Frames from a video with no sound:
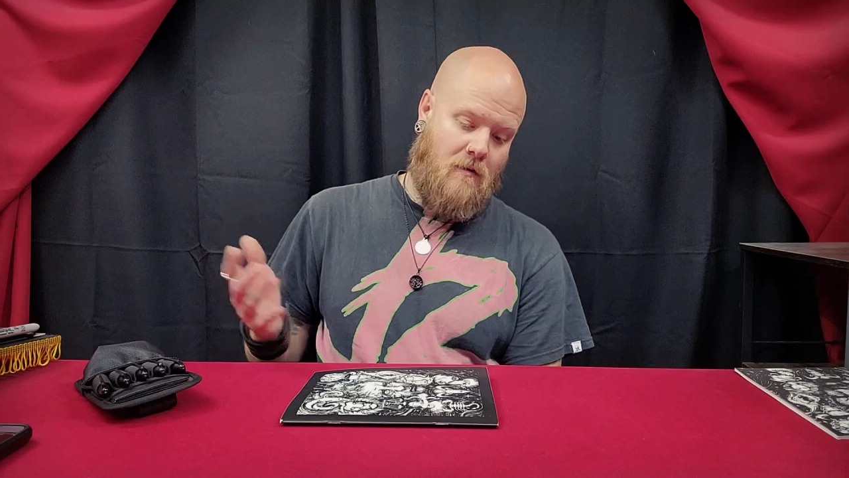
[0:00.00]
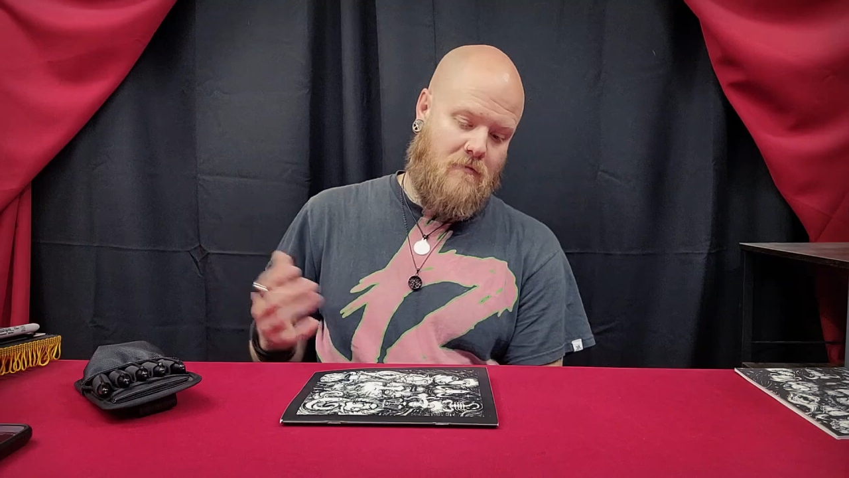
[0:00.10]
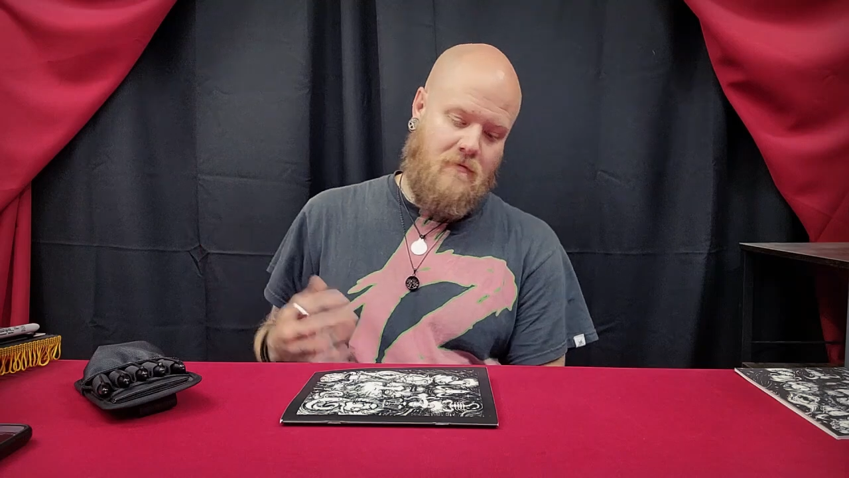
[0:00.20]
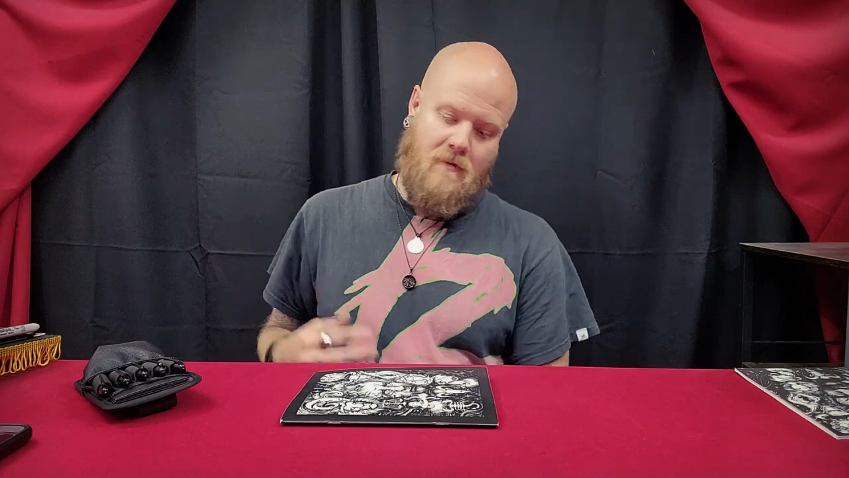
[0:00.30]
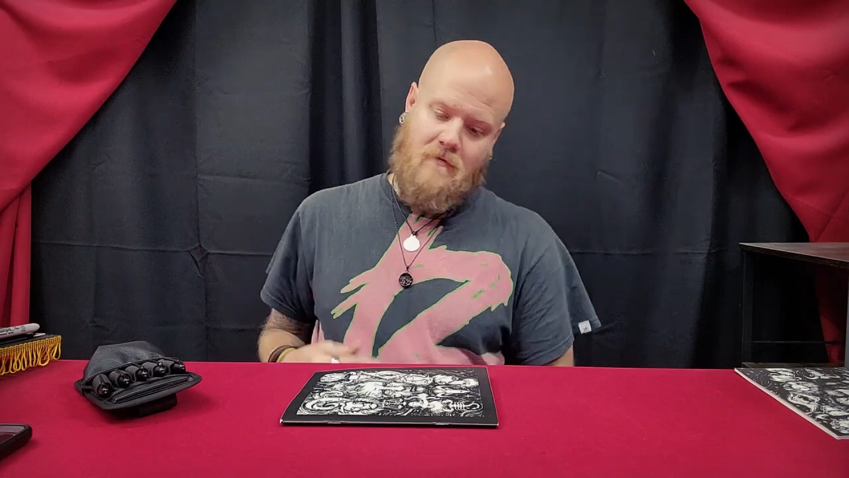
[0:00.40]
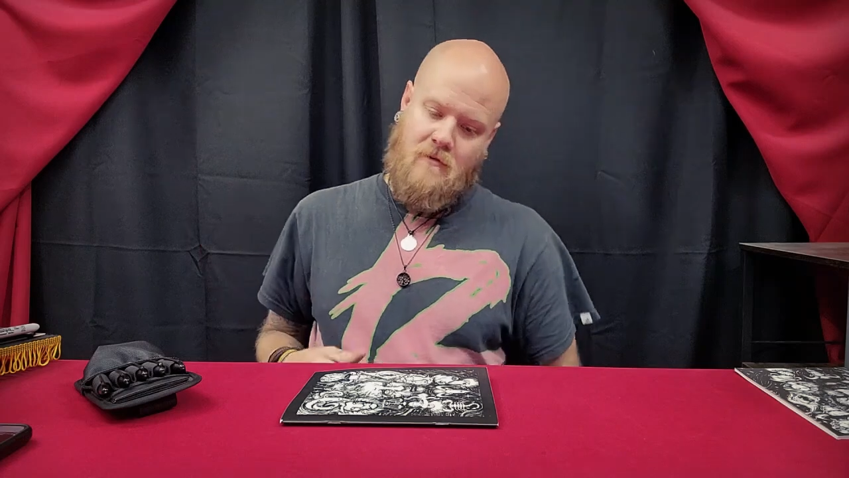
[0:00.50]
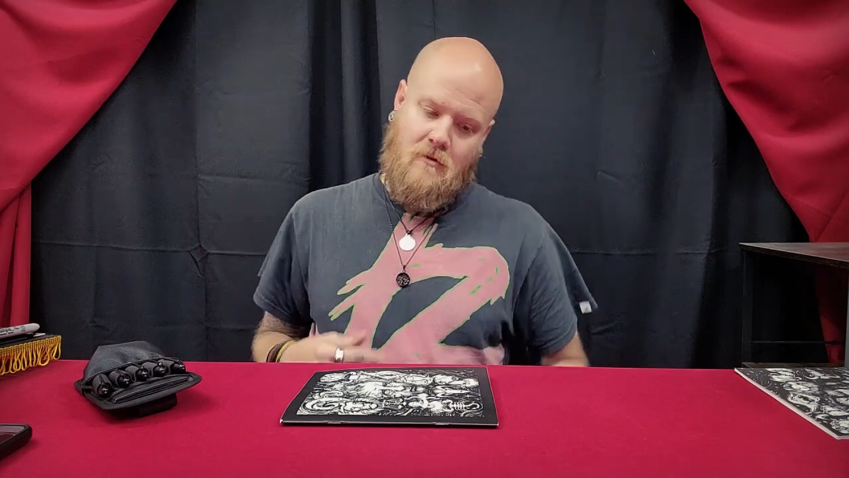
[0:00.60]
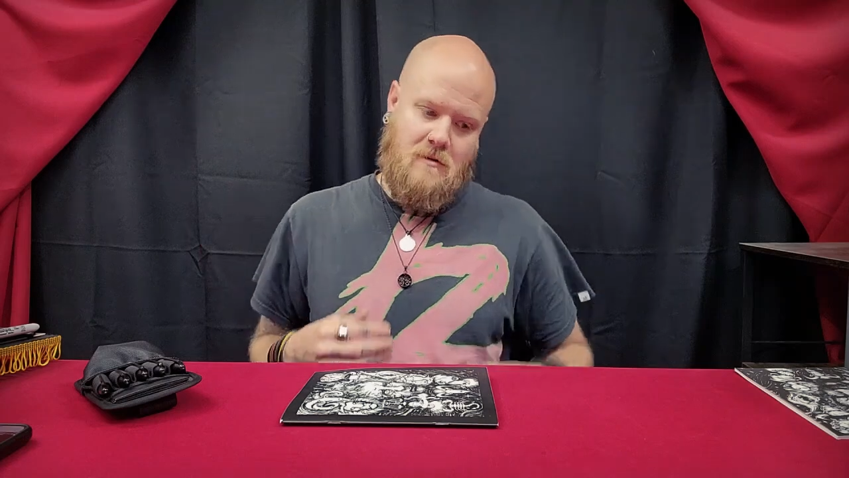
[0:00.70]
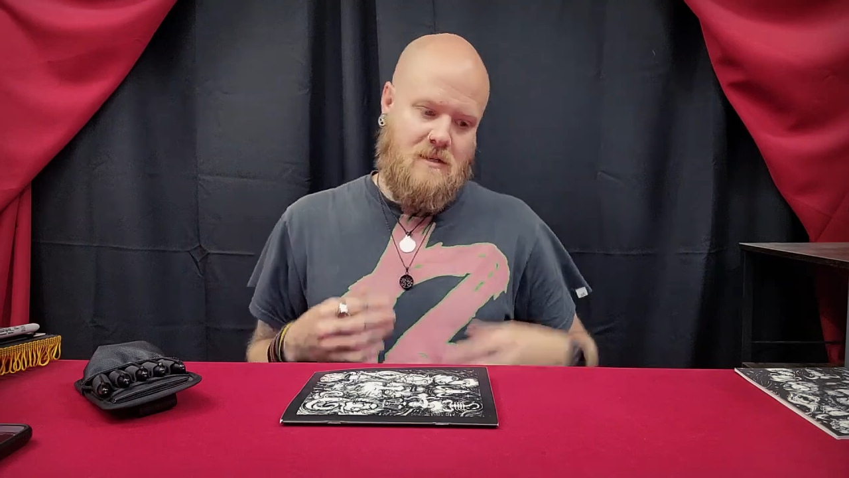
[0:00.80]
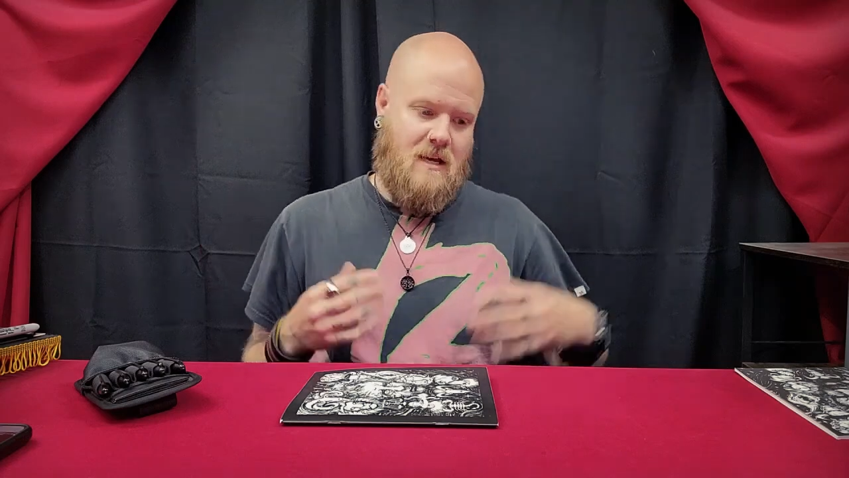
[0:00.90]
if
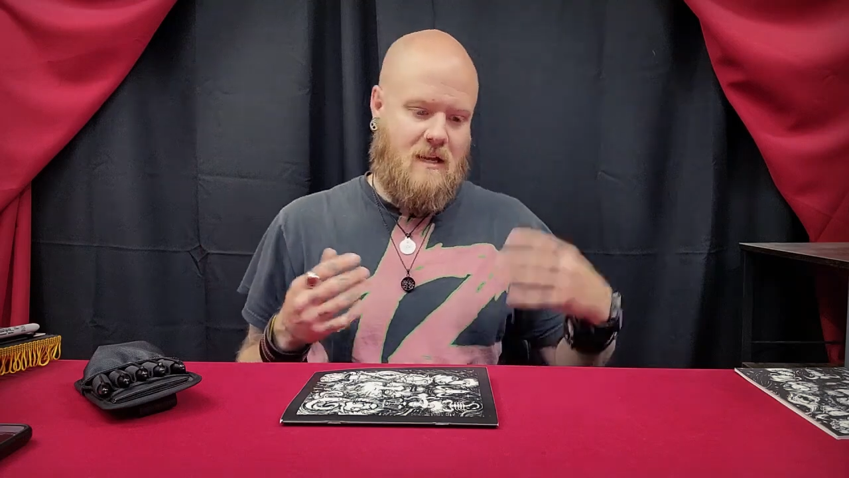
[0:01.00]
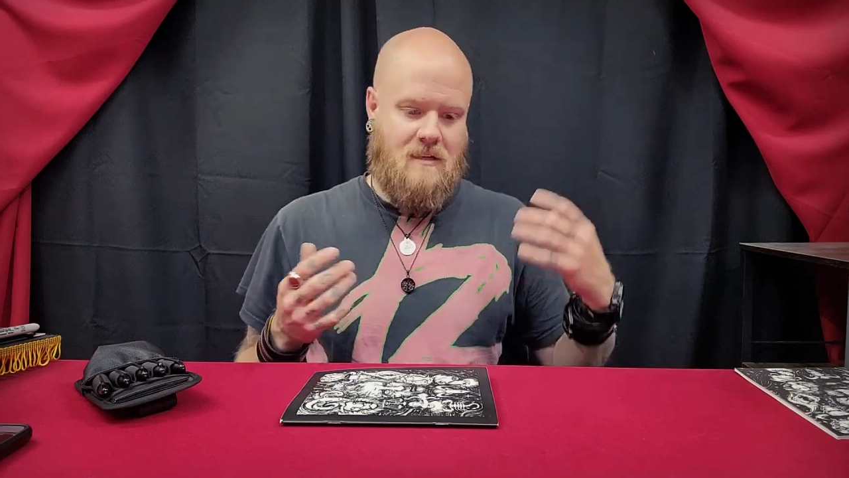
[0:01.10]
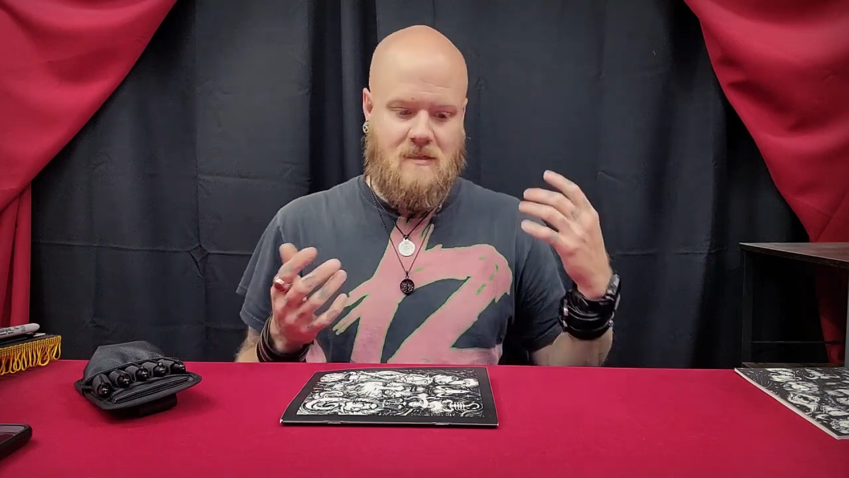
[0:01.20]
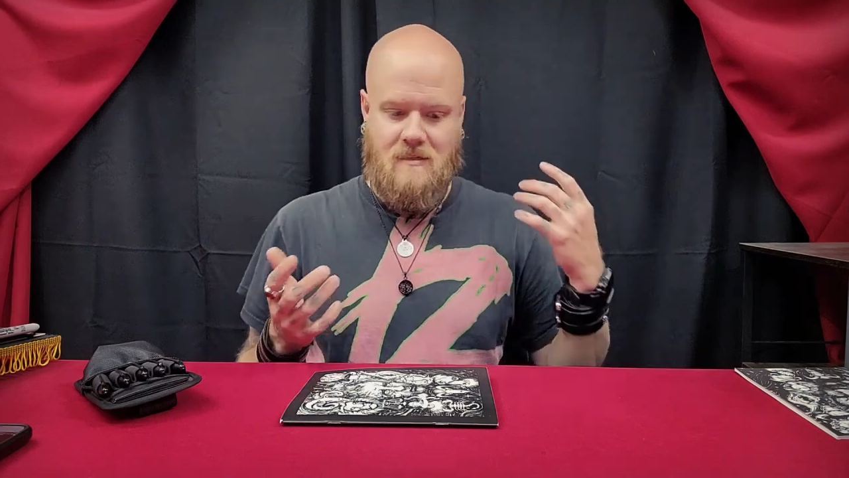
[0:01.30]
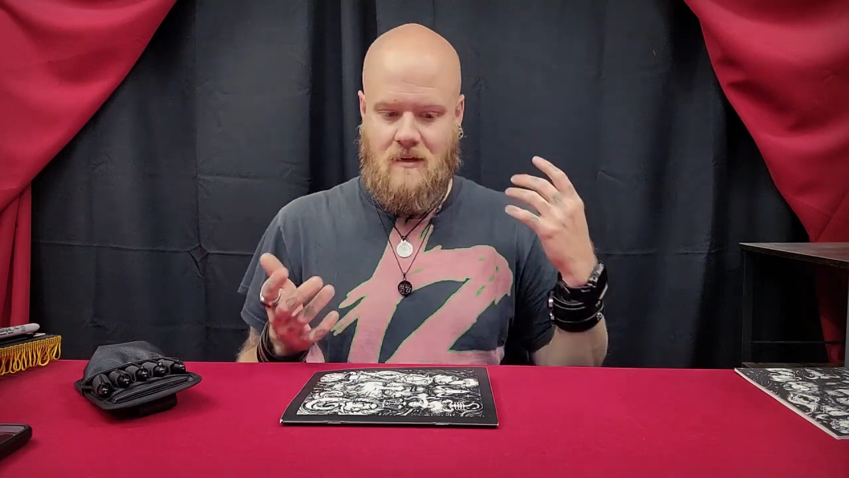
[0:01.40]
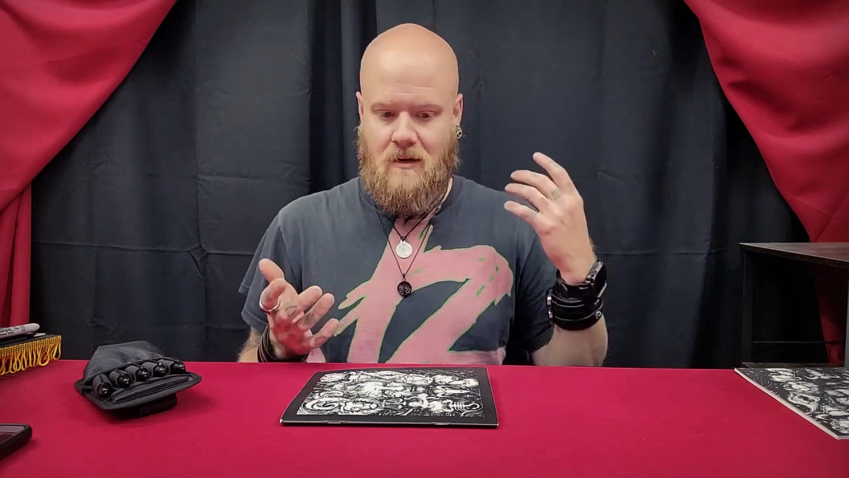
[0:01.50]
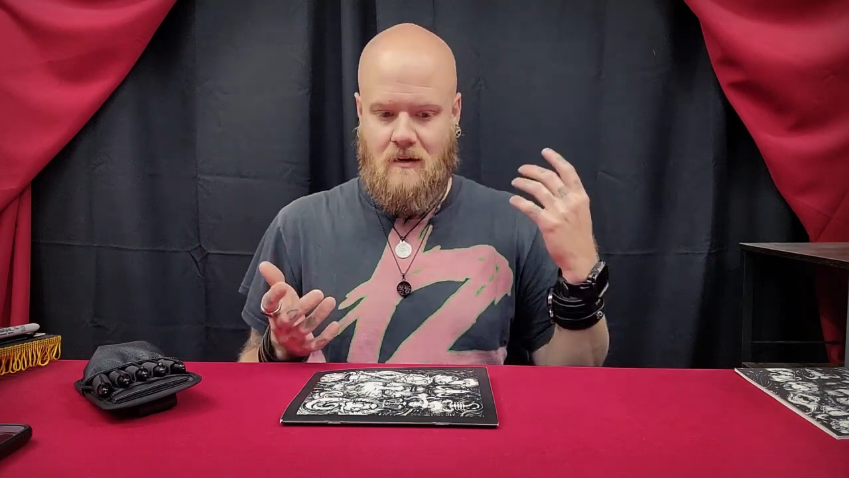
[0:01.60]
yours gets